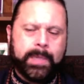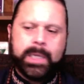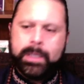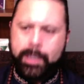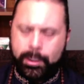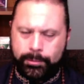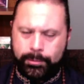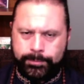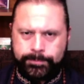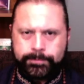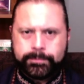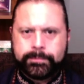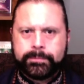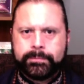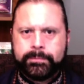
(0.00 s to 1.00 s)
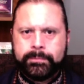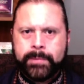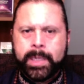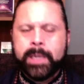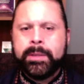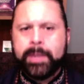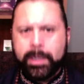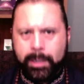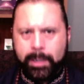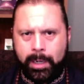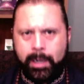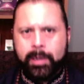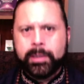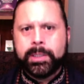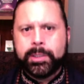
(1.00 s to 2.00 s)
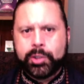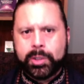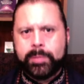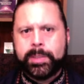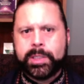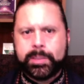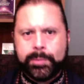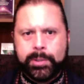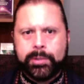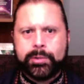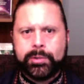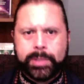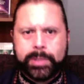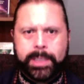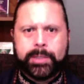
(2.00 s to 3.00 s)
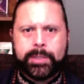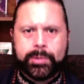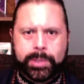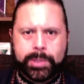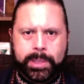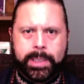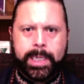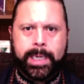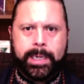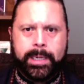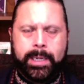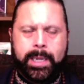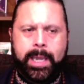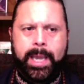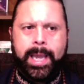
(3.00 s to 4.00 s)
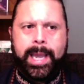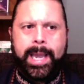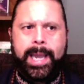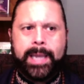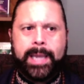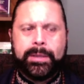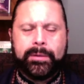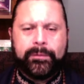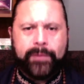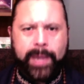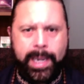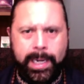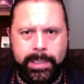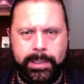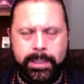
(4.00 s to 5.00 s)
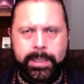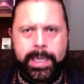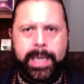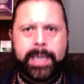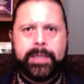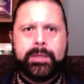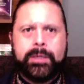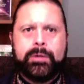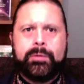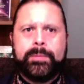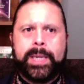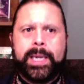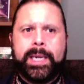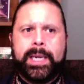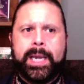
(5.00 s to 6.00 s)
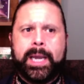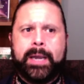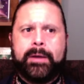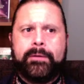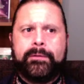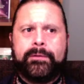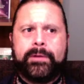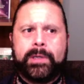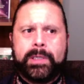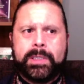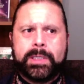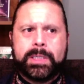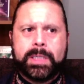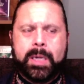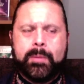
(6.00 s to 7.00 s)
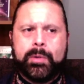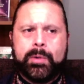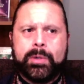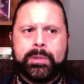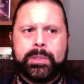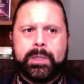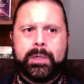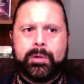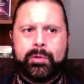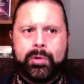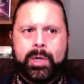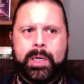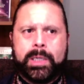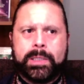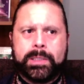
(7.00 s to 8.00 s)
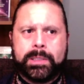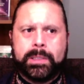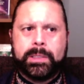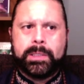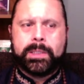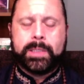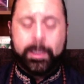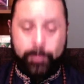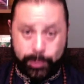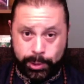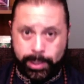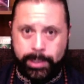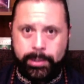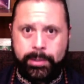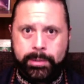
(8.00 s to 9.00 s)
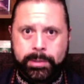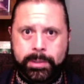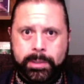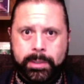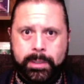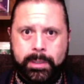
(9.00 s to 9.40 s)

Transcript: No. There are legitimate spiritual teachers today. And the fact that you may have stumbled across some cheaters,